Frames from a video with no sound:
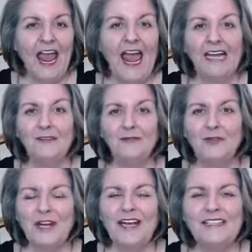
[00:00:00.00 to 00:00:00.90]
And if you're
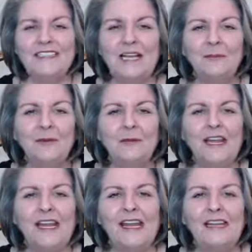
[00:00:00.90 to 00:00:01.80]
not in Tampa
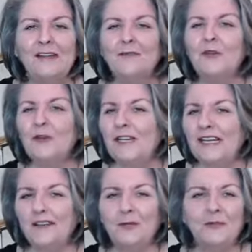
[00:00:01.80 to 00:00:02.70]
Bay, if you're in
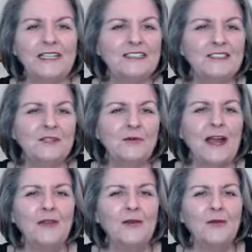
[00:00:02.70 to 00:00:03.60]
other places
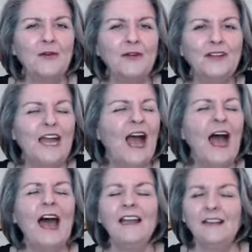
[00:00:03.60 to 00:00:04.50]
around the world,
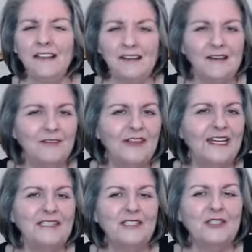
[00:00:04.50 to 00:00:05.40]
I love
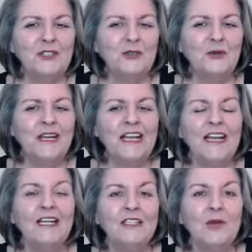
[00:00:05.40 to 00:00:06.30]
that too.
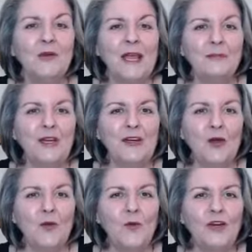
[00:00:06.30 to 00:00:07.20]
So let me
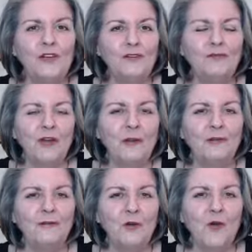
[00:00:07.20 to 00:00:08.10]
know where you're from if
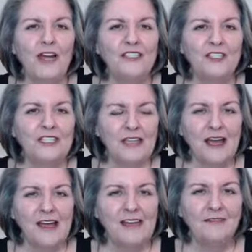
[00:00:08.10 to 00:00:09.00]
you're watching
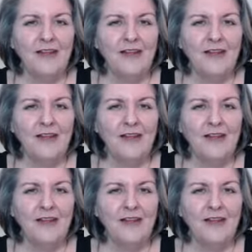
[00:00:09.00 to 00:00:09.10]
live.